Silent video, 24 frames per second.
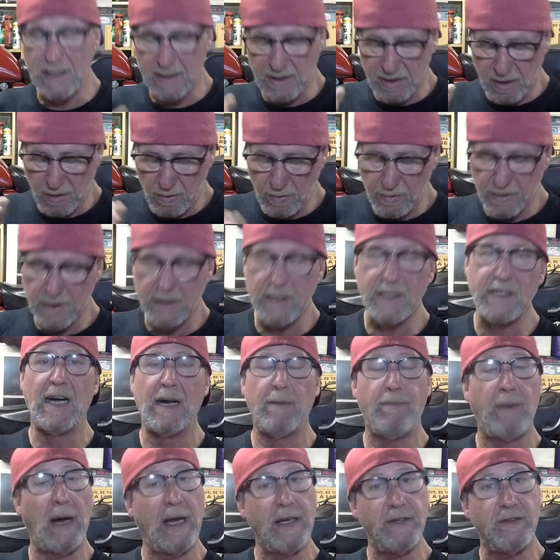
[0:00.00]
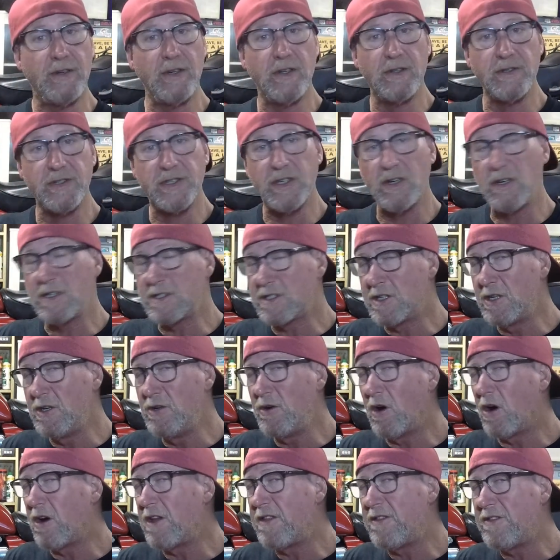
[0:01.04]
He's launched a Patreon site
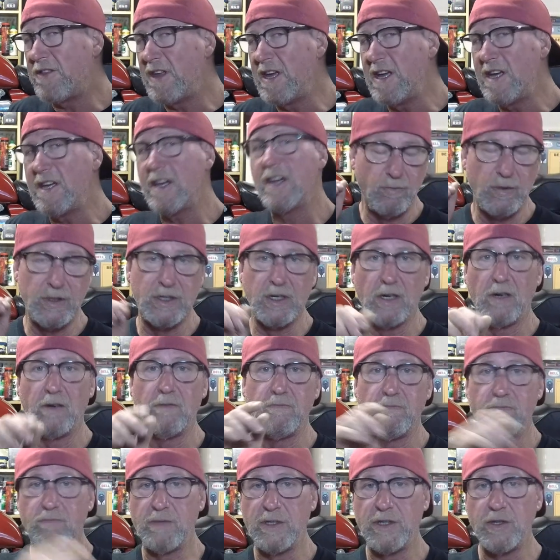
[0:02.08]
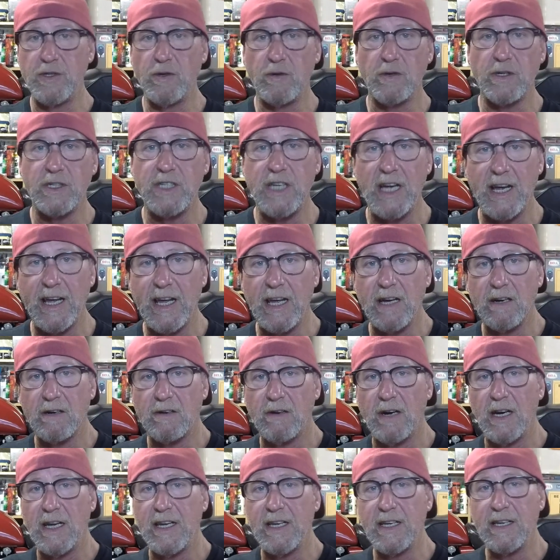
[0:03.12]
too, I think, which I'll be sure to check out,
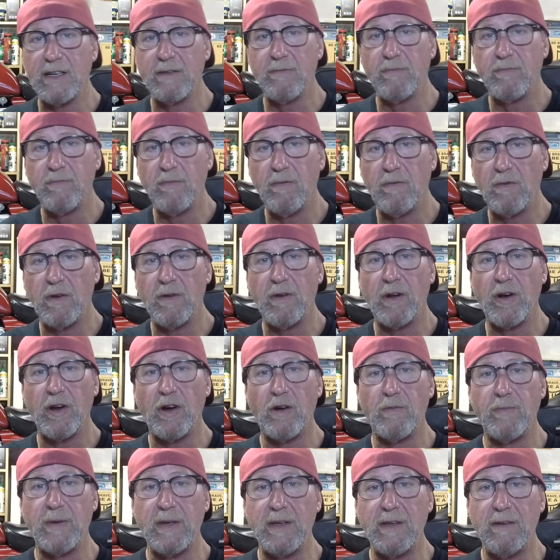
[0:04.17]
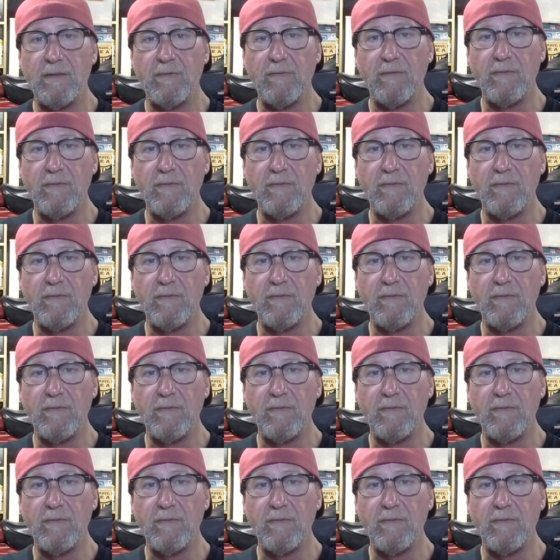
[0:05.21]
Craig, and I'll be